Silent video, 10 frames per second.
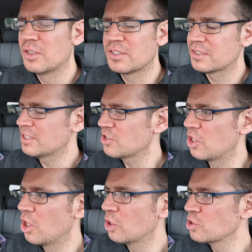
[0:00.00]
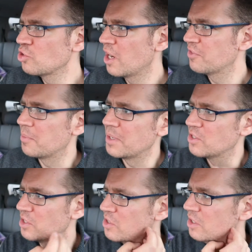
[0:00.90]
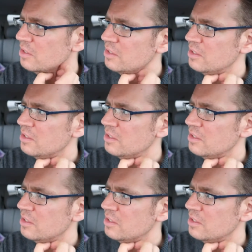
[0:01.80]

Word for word: It's such a long drive from Manchester.